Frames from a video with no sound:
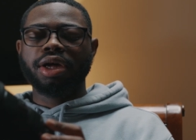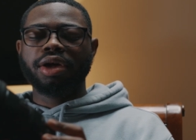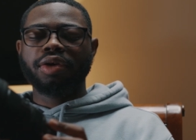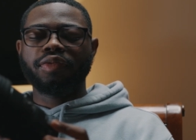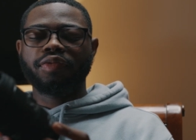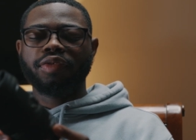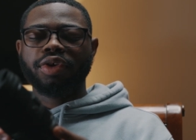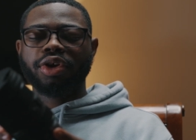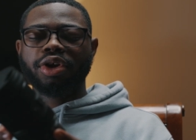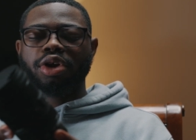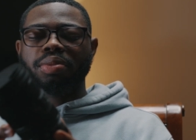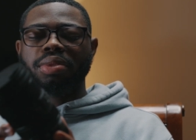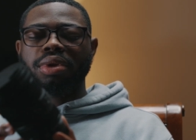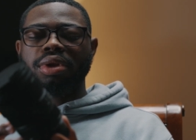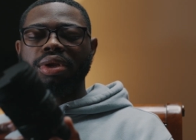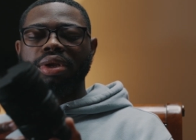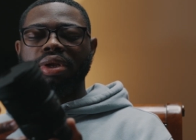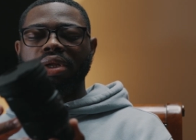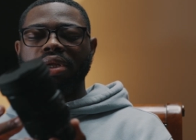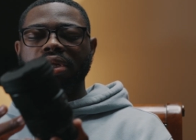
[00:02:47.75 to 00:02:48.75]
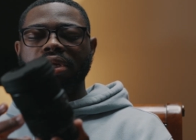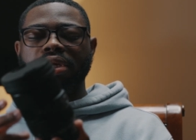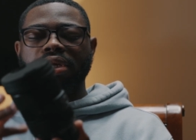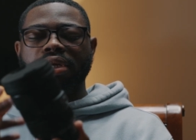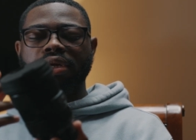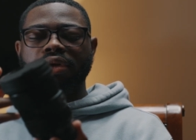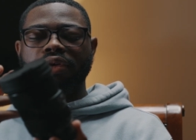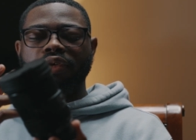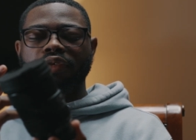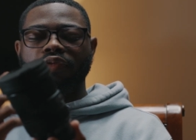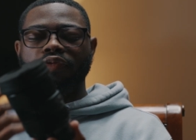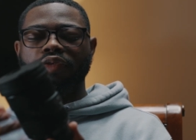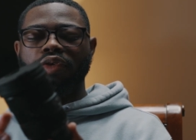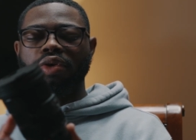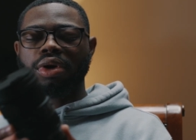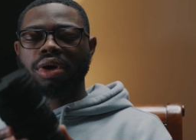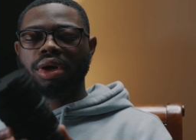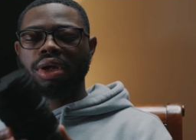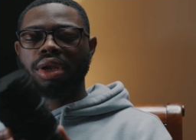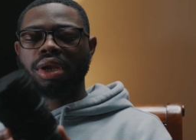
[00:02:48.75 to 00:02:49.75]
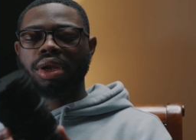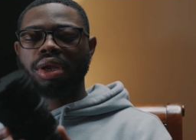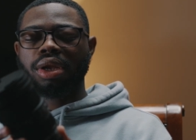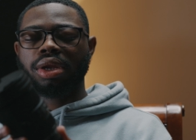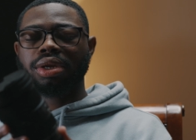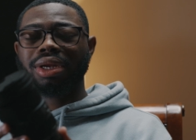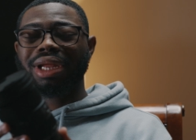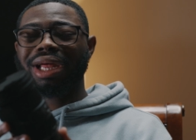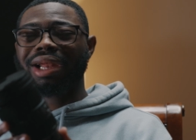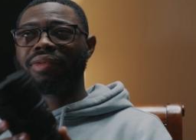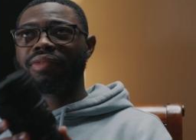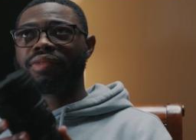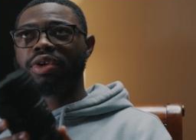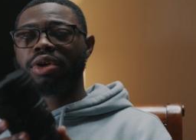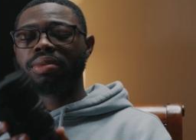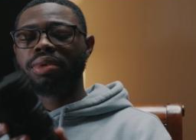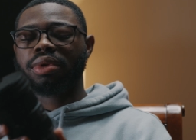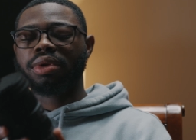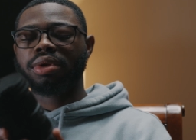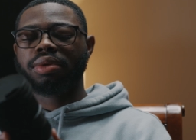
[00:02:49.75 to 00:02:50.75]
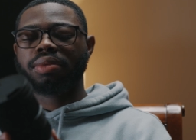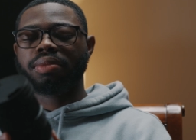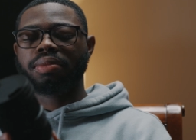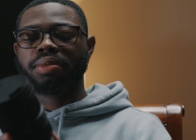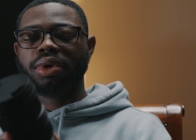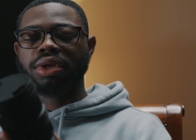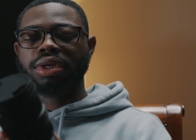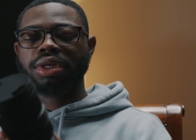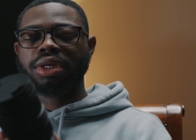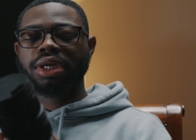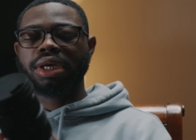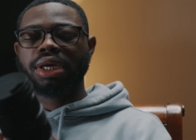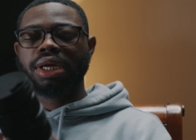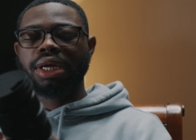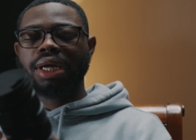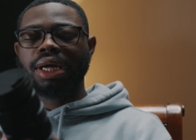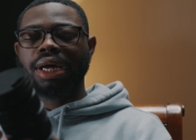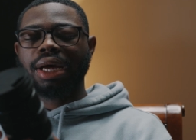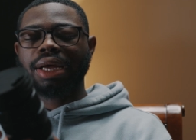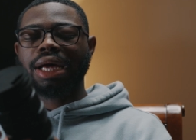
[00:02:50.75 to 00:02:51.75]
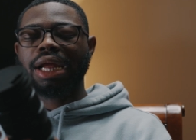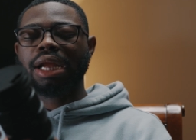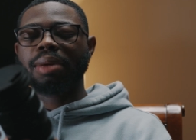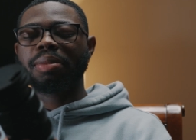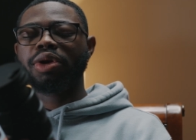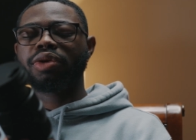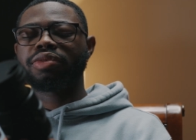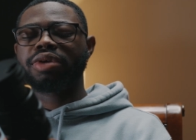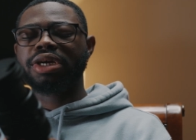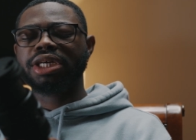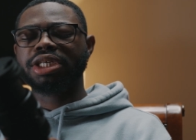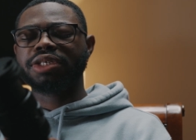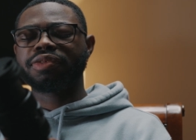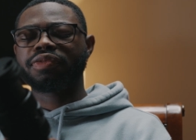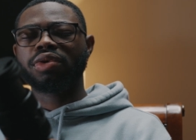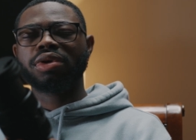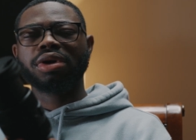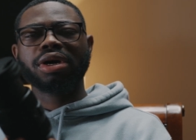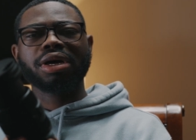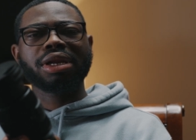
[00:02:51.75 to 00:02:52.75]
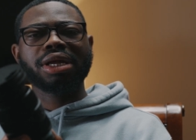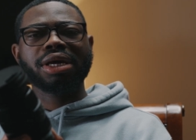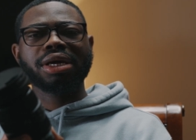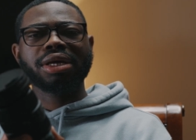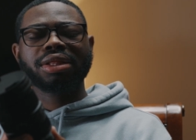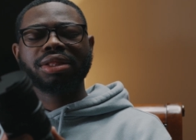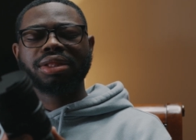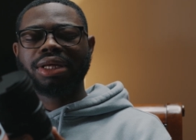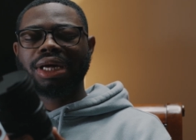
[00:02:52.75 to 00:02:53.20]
variable focal, not a variable, but a dynamic range focal length.